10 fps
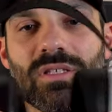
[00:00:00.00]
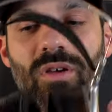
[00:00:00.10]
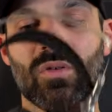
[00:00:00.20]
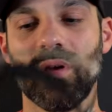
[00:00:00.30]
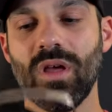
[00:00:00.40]

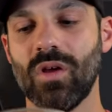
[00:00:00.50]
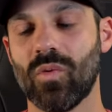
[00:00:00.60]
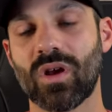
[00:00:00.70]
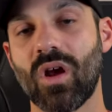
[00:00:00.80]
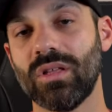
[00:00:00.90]
So
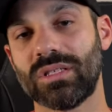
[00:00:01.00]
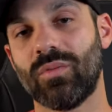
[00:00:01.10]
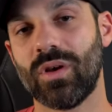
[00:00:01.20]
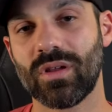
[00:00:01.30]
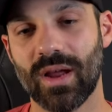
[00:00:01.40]
regardless
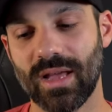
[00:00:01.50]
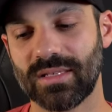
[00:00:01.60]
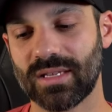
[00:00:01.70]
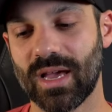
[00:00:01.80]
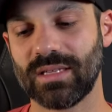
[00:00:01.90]
of what your
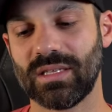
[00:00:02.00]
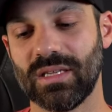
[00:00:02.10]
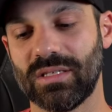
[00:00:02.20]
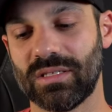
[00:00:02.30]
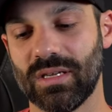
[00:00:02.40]
head size
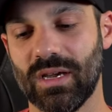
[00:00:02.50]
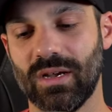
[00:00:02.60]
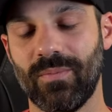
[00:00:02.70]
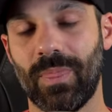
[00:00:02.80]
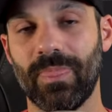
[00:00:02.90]
is,
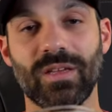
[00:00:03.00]
um,